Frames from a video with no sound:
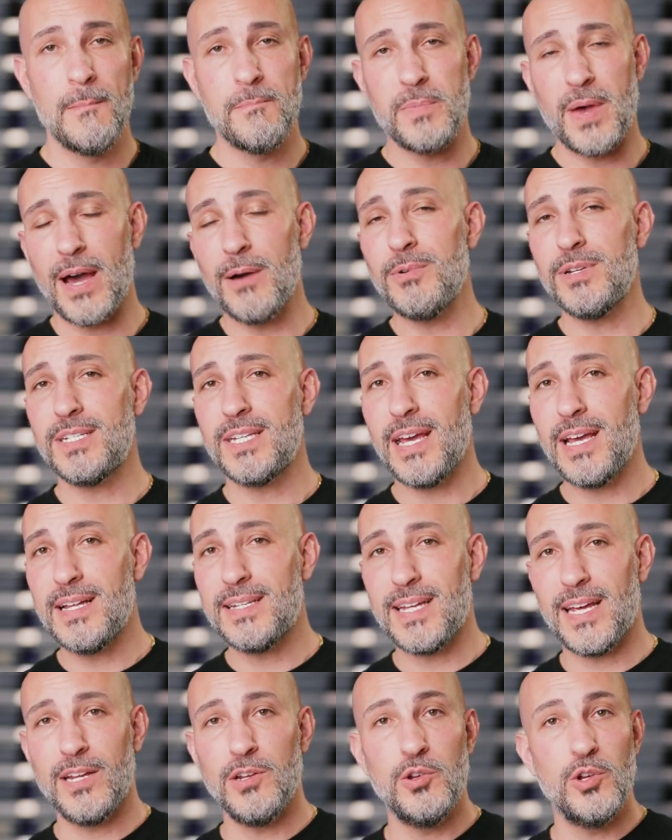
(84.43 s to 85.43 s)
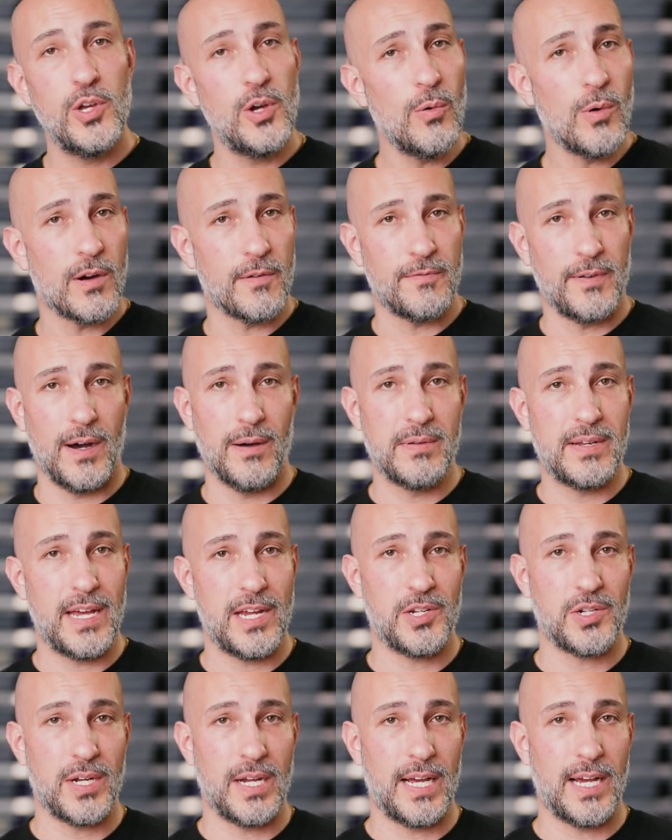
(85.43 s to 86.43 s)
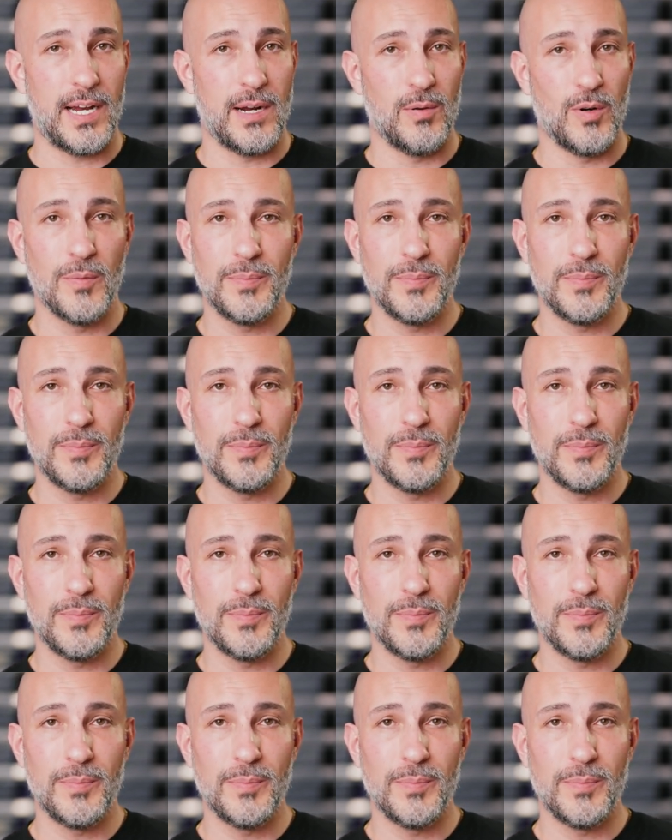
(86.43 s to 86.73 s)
I would say it's a newer foundation animal